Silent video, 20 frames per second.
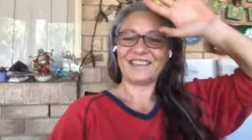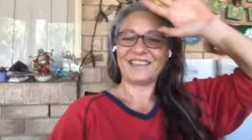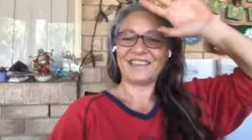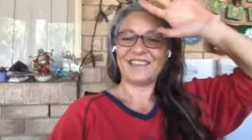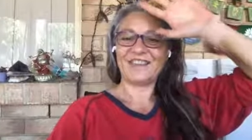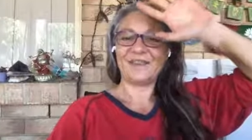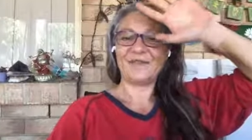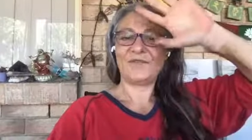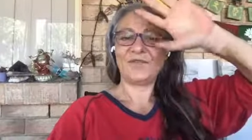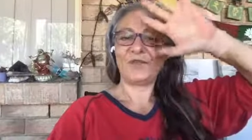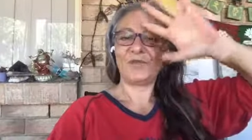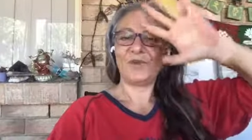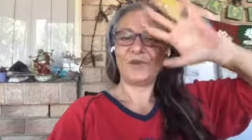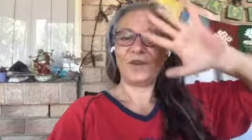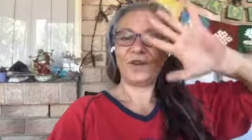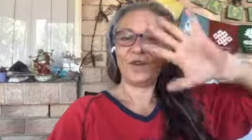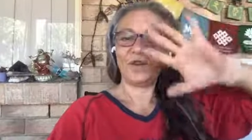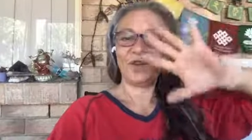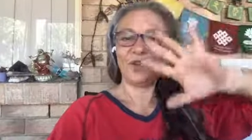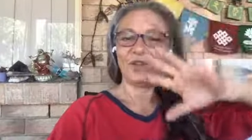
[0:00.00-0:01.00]
Jennifer
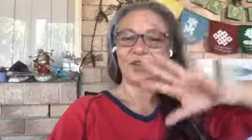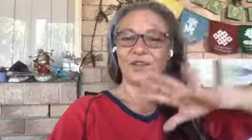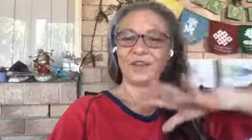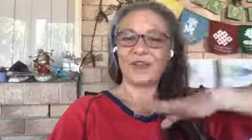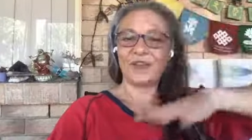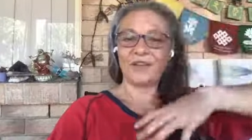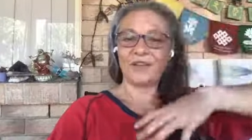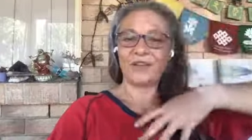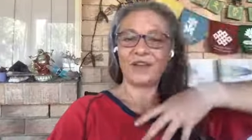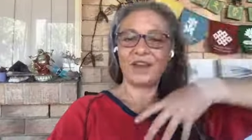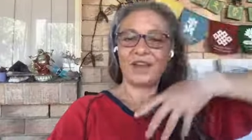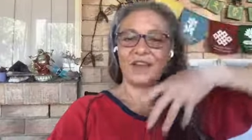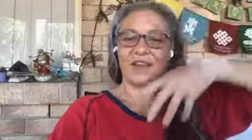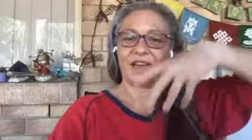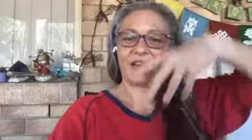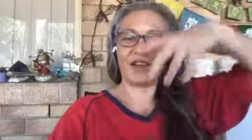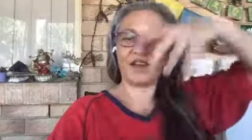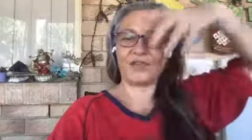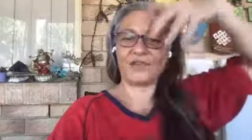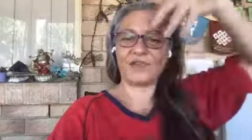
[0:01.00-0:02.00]
Worth, Kerry,
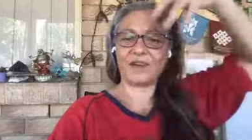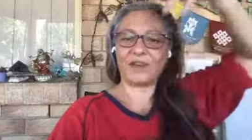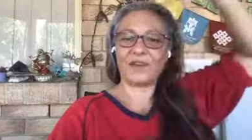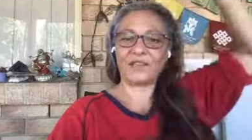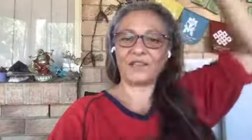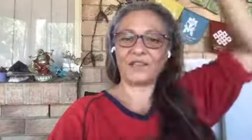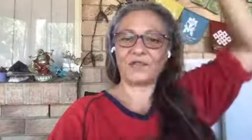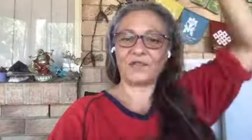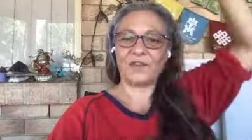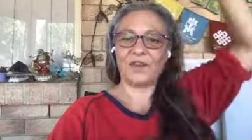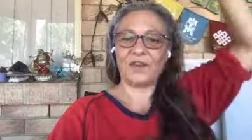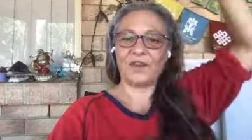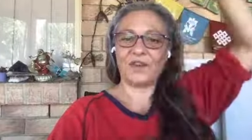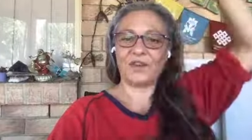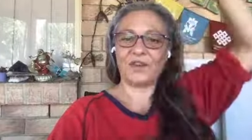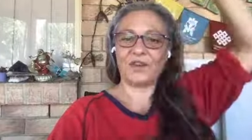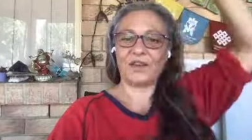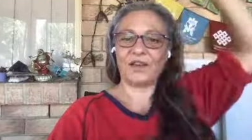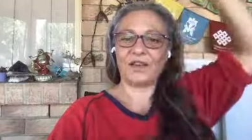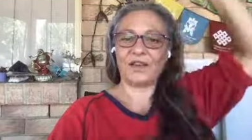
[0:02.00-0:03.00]
Anna Rosa,
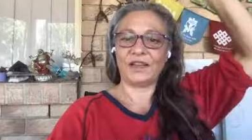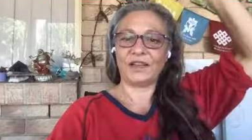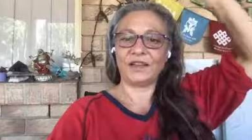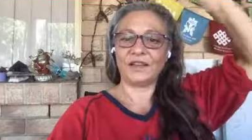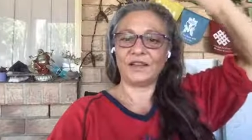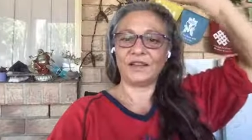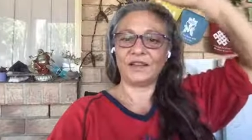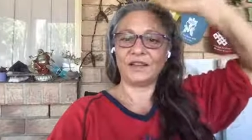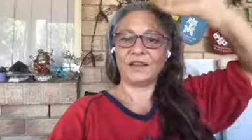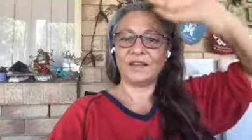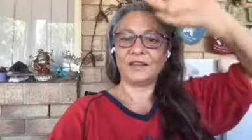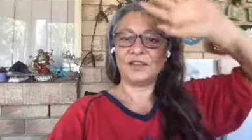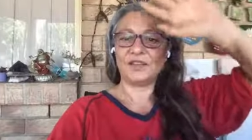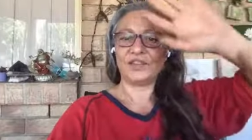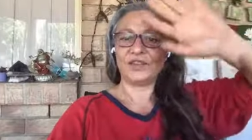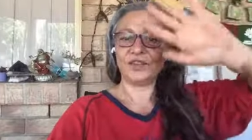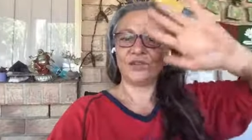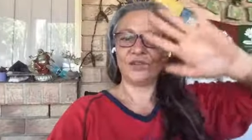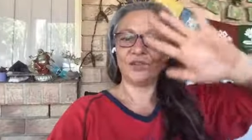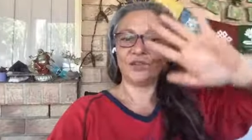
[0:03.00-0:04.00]
Fiona,
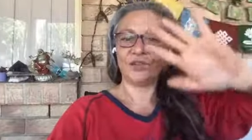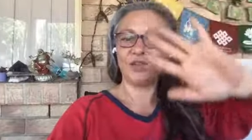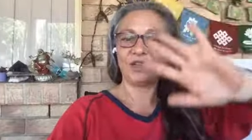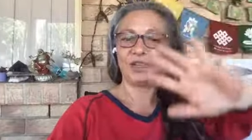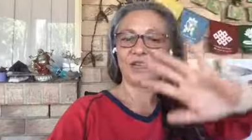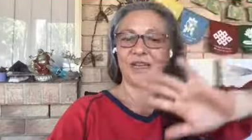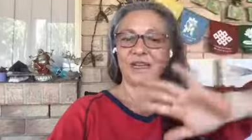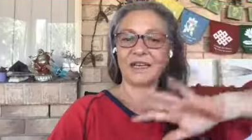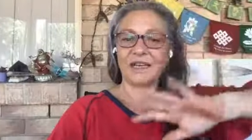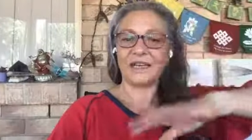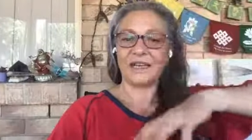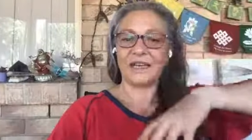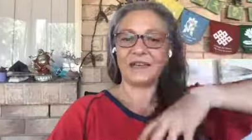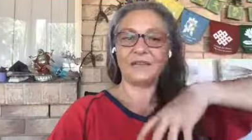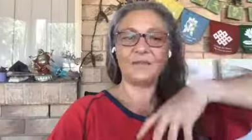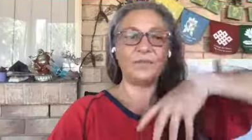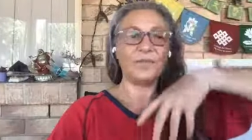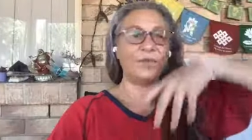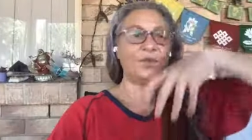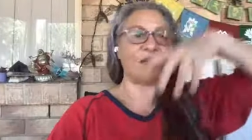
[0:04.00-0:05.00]
Sean, Natalie.
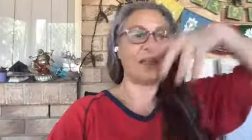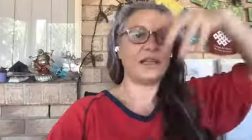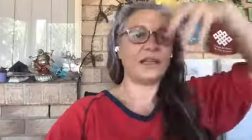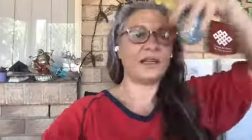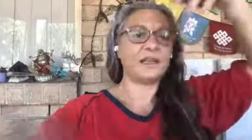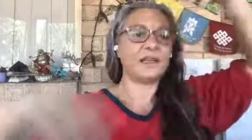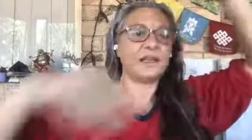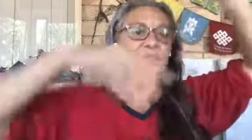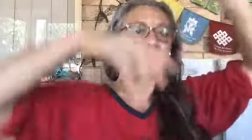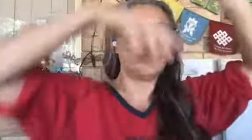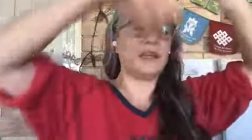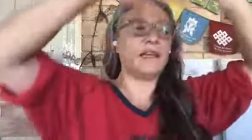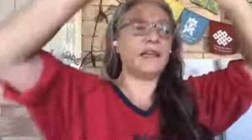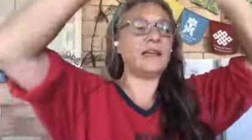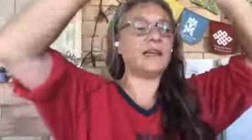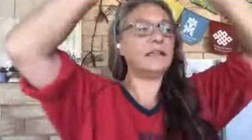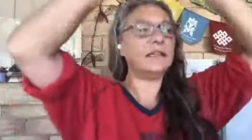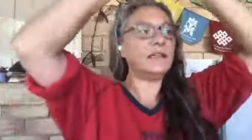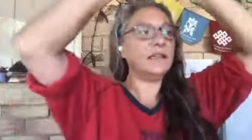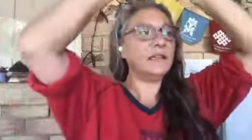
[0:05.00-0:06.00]
Good morning. Okay.
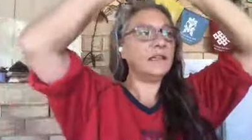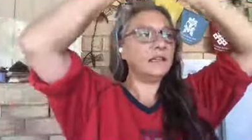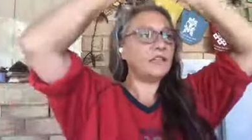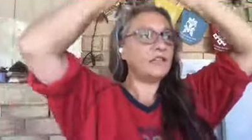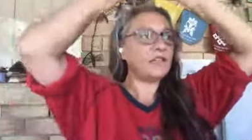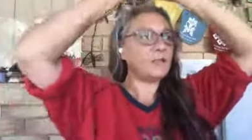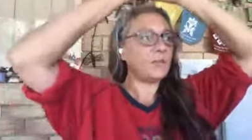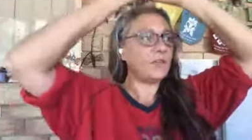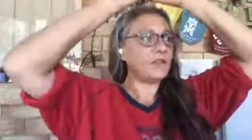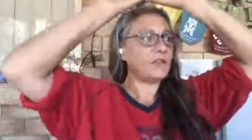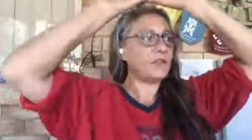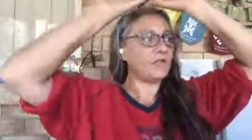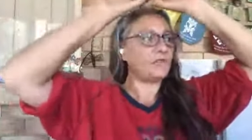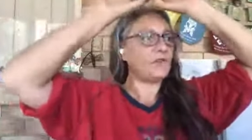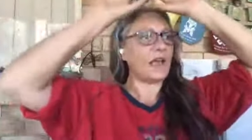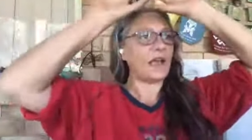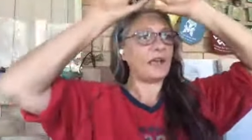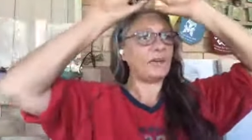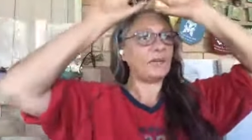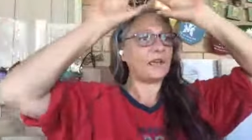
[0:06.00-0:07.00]
Just picture
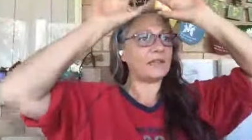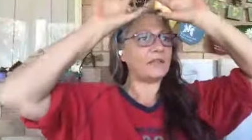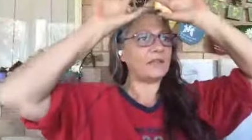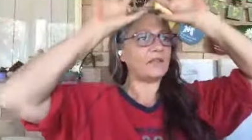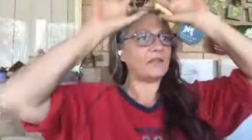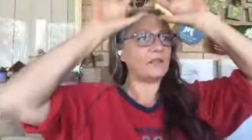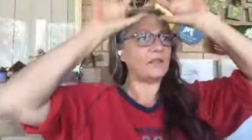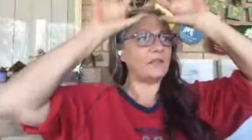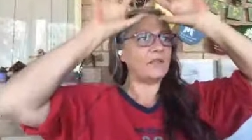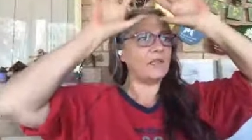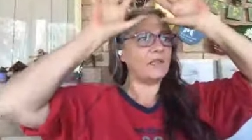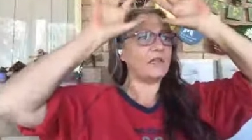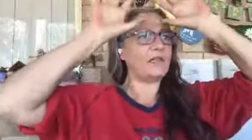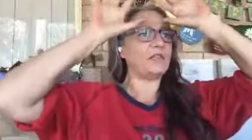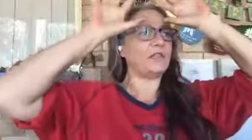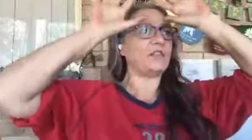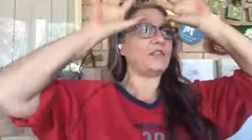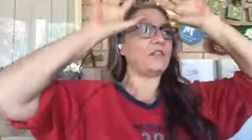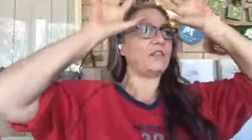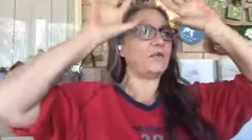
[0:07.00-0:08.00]
rainbows. That's all you
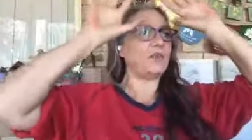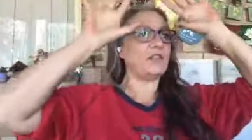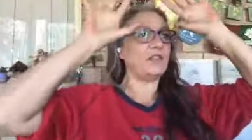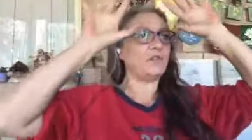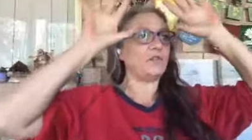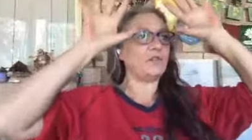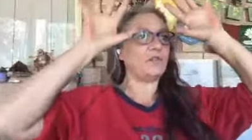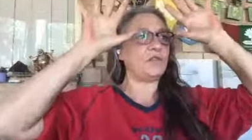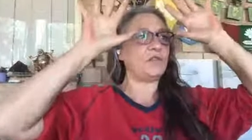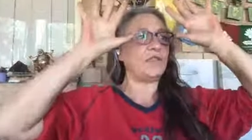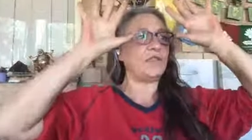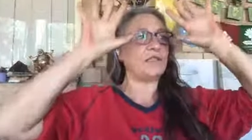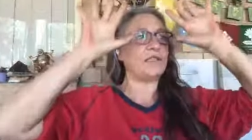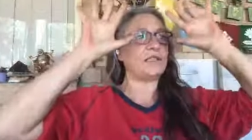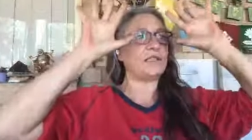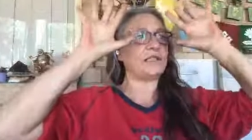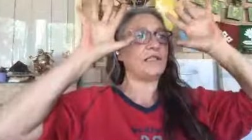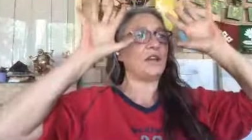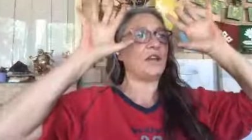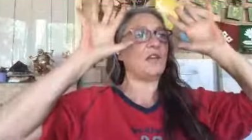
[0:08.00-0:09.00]
need to do, and you'll feel it
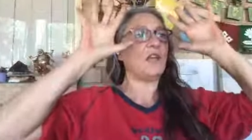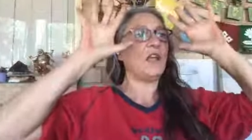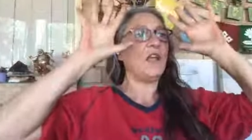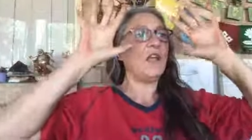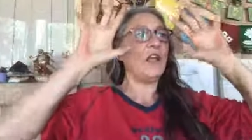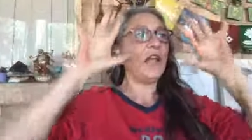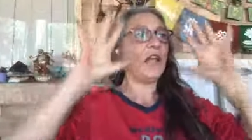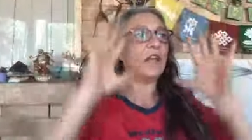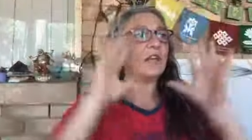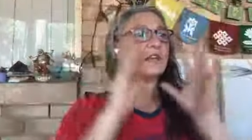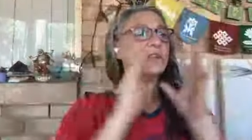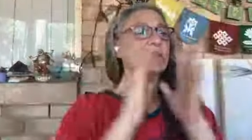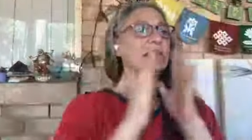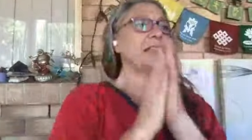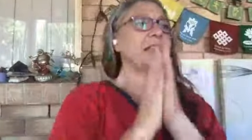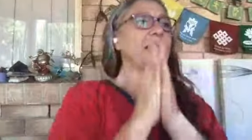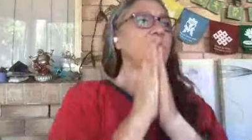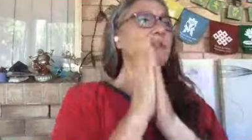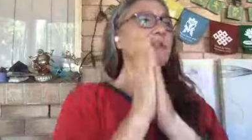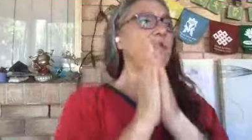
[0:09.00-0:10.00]
yourself. And I
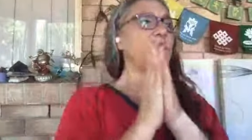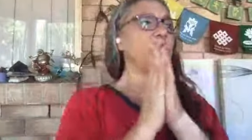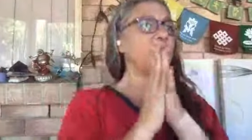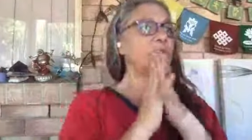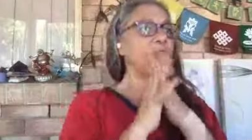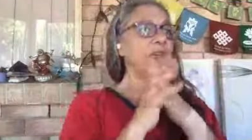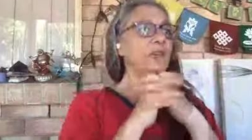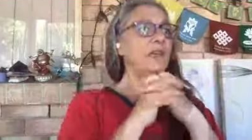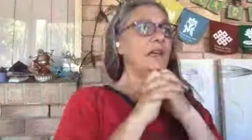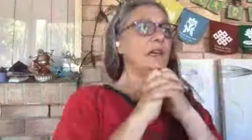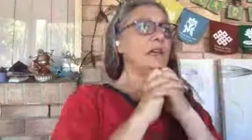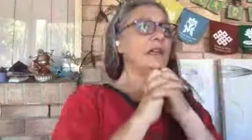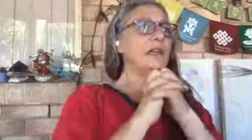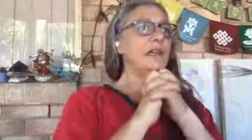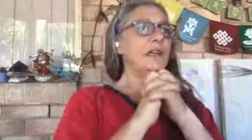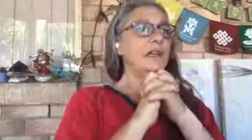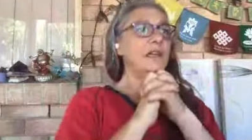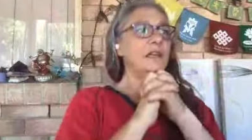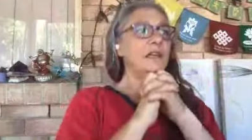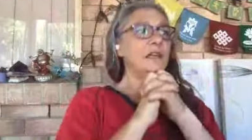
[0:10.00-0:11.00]
said to her,
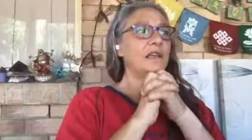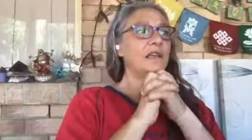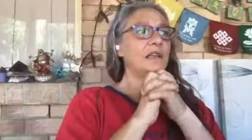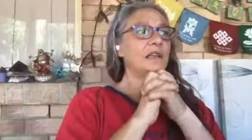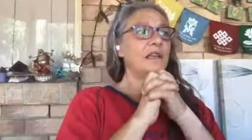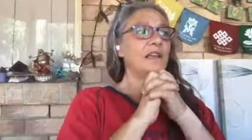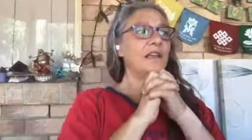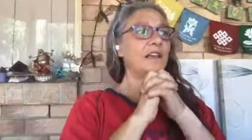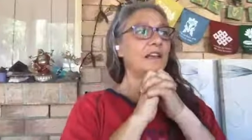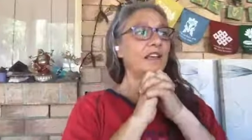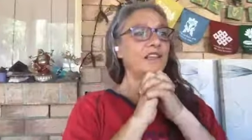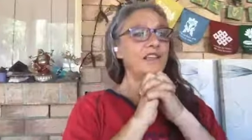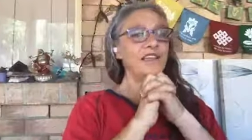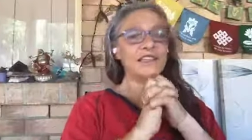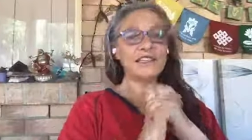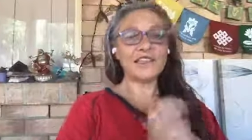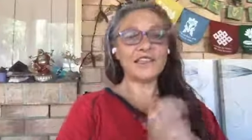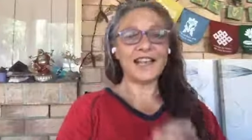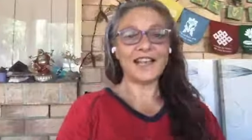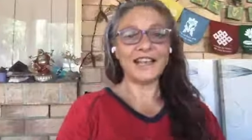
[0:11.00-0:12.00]
Can I
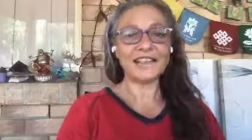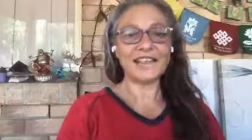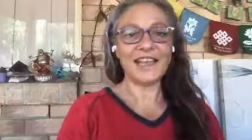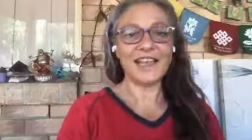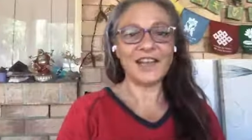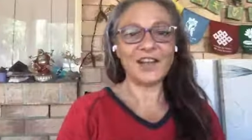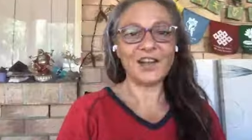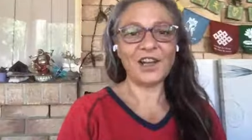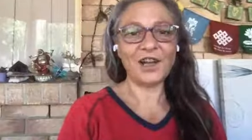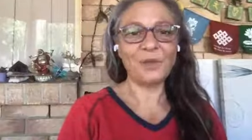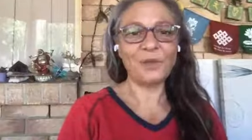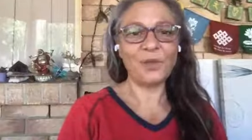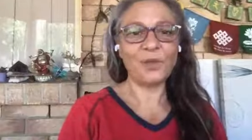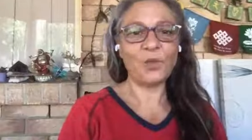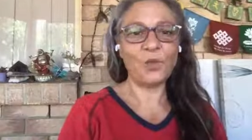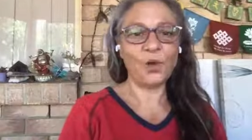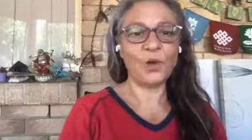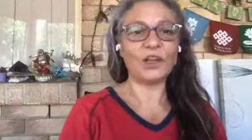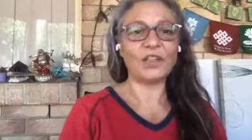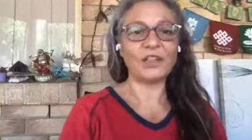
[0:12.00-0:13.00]
just ask, how come you're
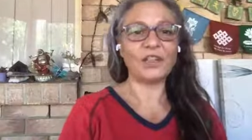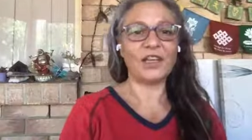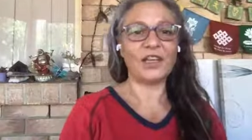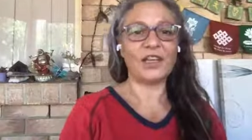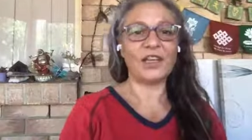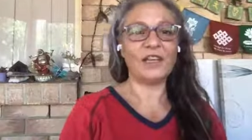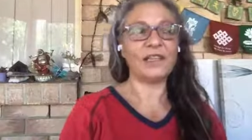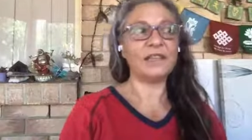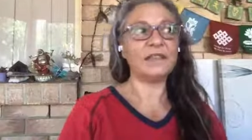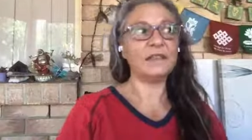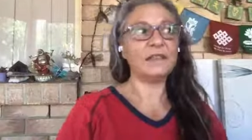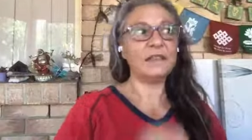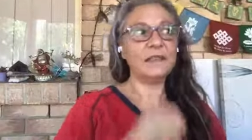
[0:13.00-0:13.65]
watching?